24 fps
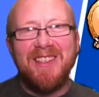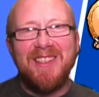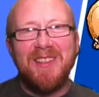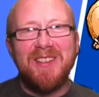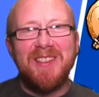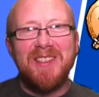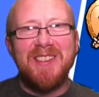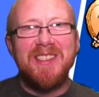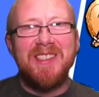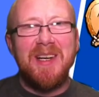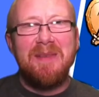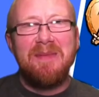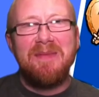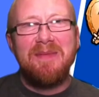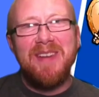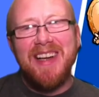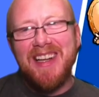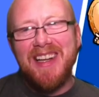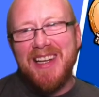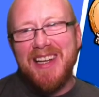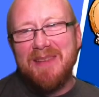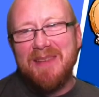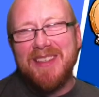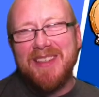Don't stop for
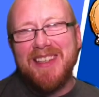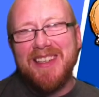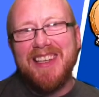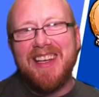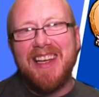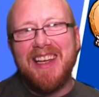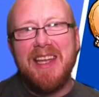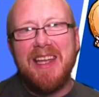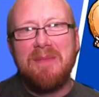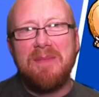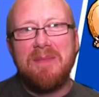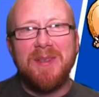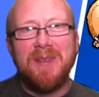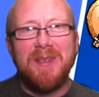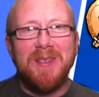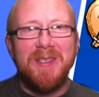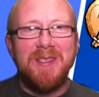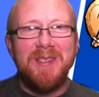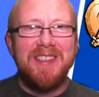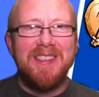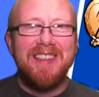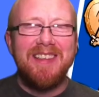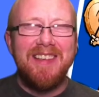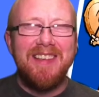anybody. Keep
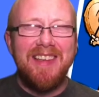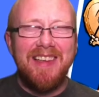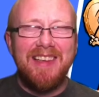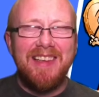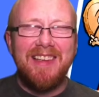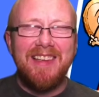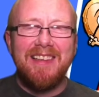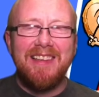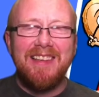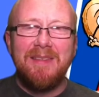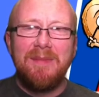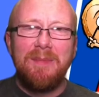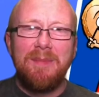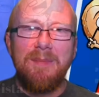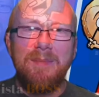going. That's